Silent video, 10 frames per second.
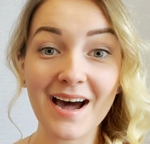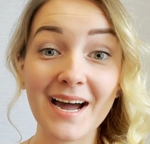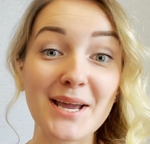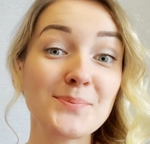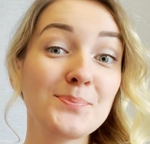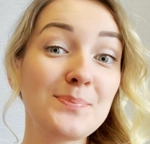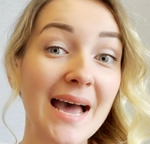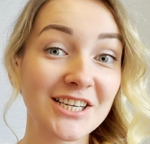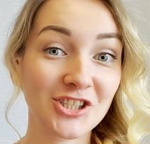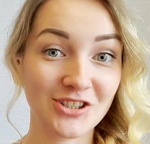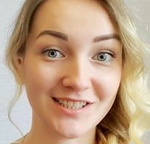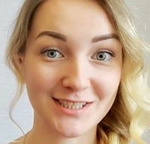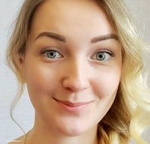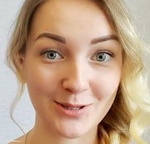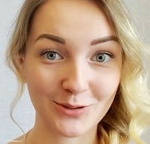I am passionate
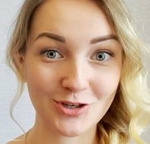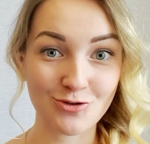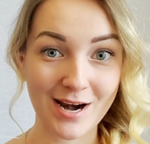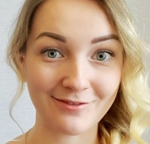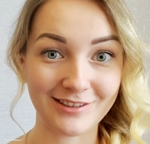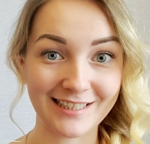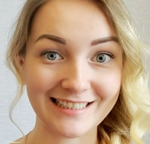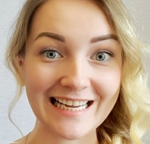about traveling